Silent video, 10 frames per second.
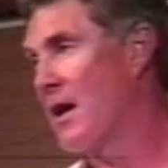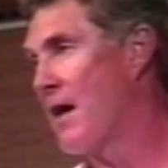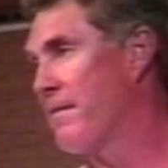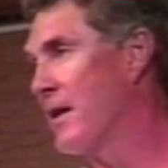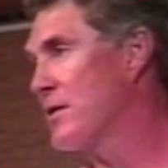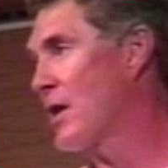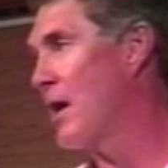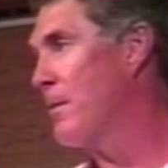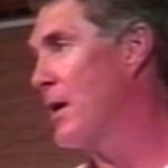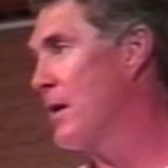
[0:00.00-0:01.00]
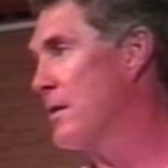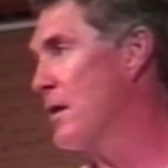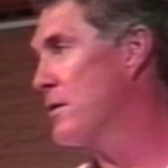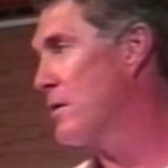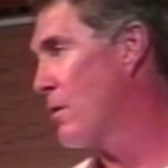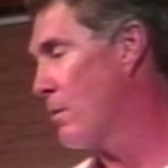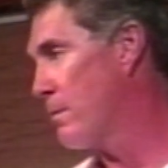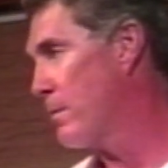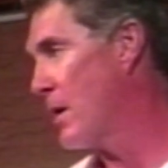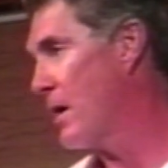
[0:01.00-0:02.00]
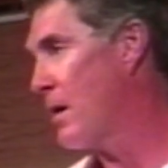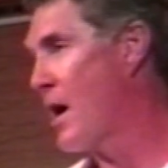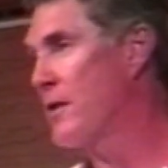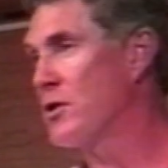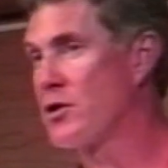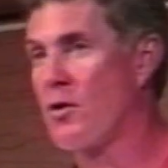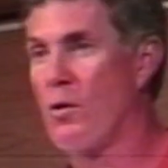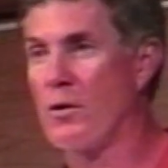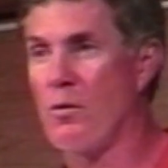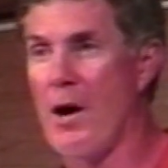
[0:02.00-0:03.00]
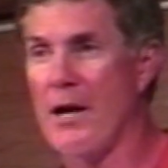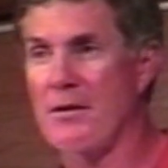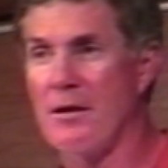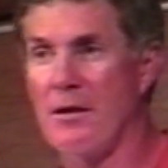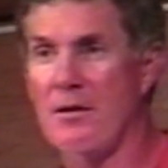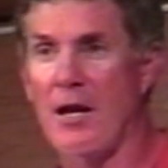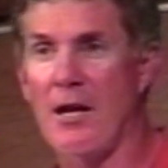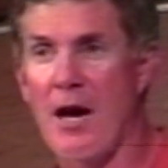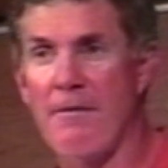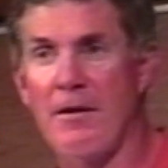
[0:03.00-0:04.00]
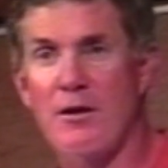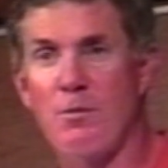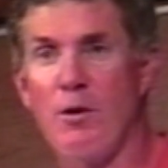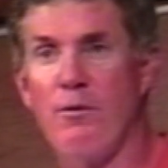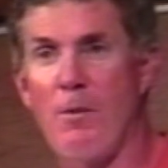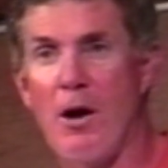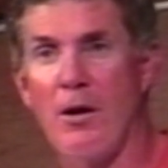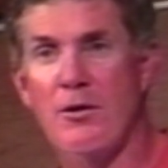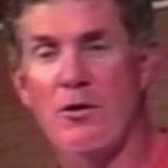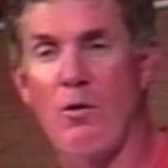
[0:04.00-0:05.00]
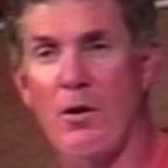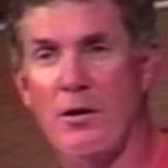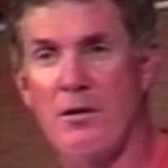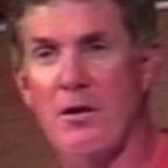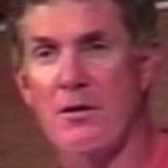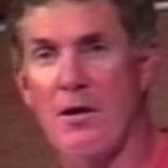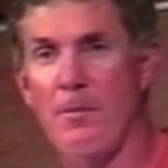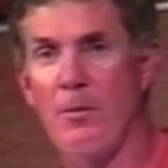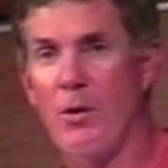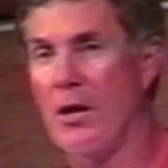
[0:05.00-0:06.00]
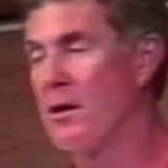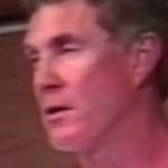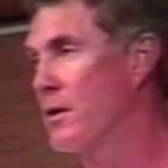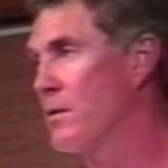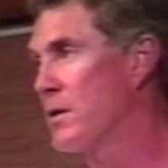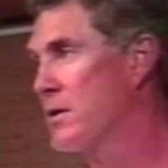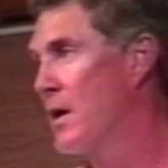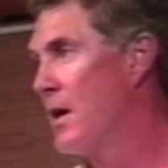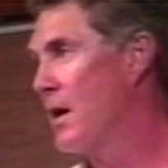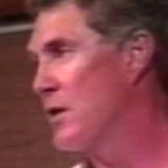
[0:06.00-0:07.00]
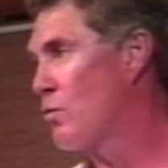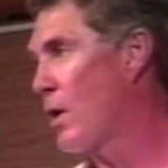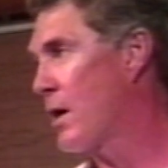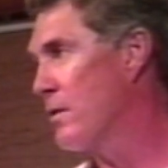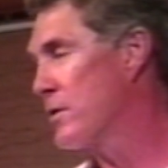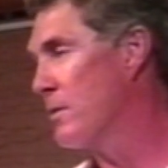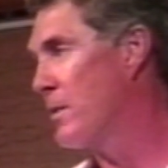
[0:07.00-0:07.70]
offense came in and, and or uh, Hodges scored twice, and the second offense moved the ball and scored because that's something we need to do is is work on some